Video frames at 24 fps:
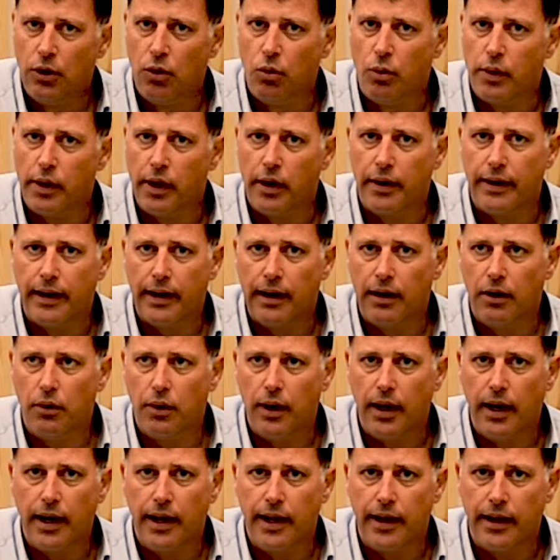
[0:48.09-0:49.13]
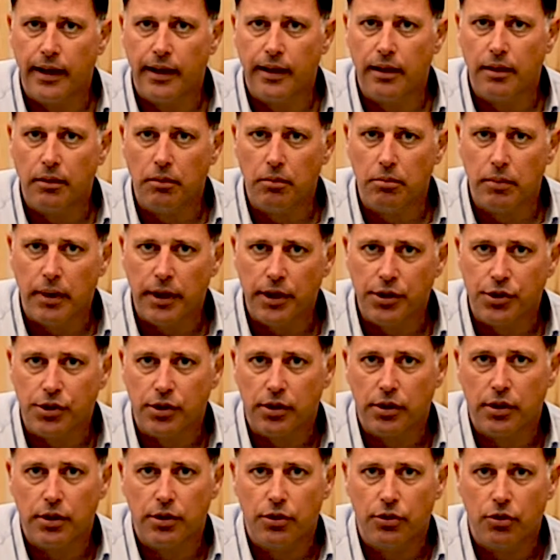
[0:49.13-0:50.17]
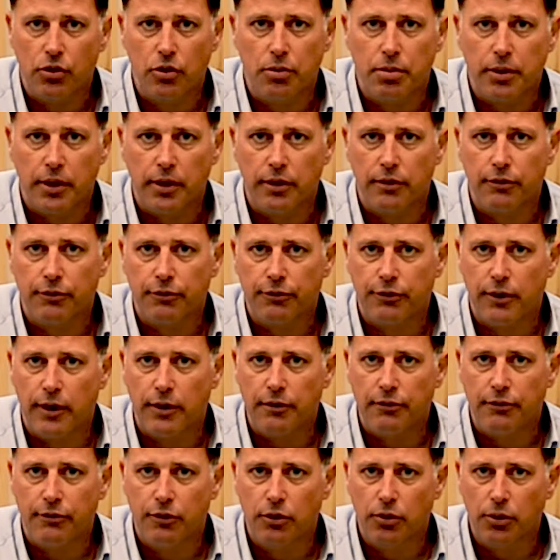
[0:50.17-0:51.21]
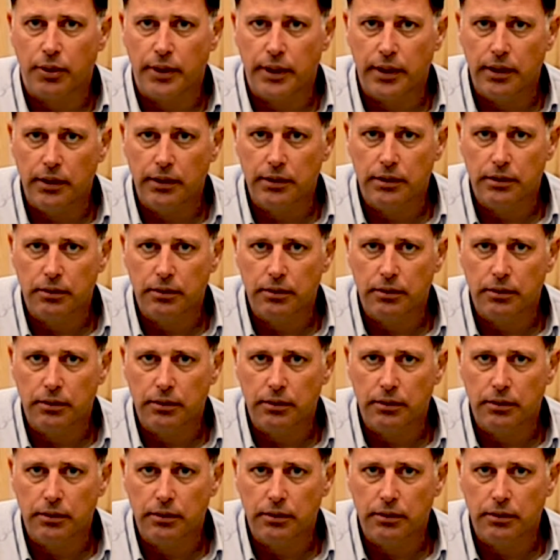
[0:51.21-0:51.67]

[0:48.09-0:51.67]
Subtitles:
We are now a major European freight forwarder